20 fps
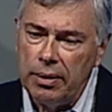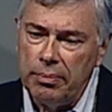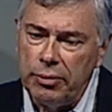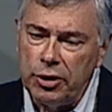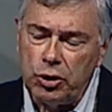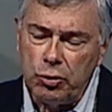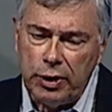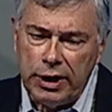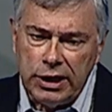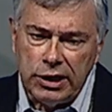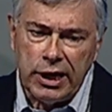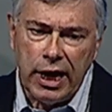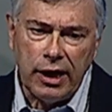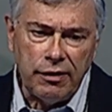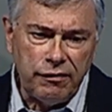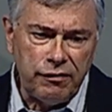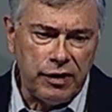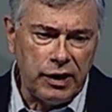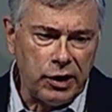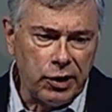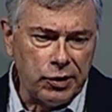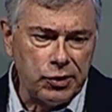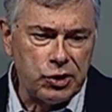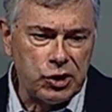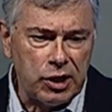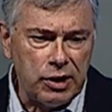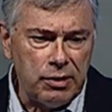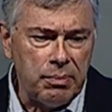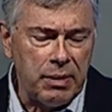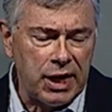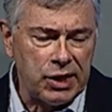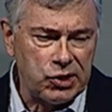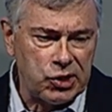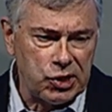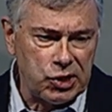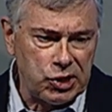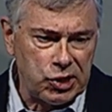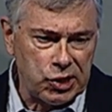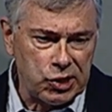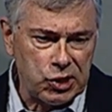between data fields in
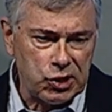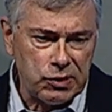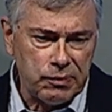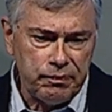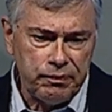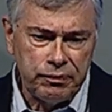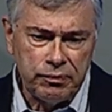messages.